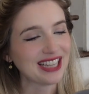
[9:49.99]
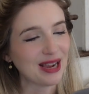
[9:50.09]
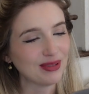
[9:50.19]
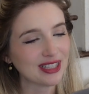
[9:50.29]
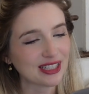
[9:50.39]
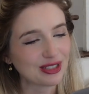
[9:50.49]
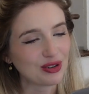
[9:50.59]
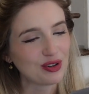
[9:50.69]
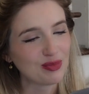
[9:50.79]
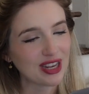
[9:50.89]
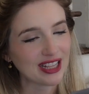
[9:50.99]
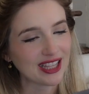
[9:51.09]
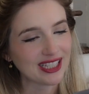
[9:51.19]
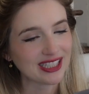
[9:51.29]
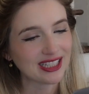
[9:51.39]
Tamlin's a tool, but at
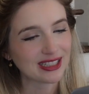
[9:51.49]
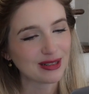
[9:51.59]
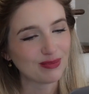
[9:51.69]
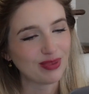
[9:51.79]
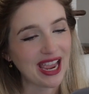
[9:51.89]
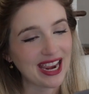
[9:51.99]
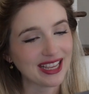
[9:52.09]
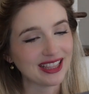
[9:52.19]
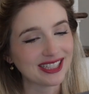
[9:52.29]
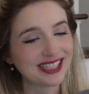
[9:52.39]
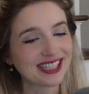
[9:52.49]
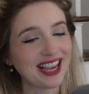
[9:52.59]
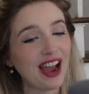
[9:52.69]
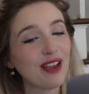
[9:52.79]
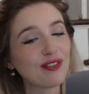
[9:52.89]
least he doesn't bang in the sky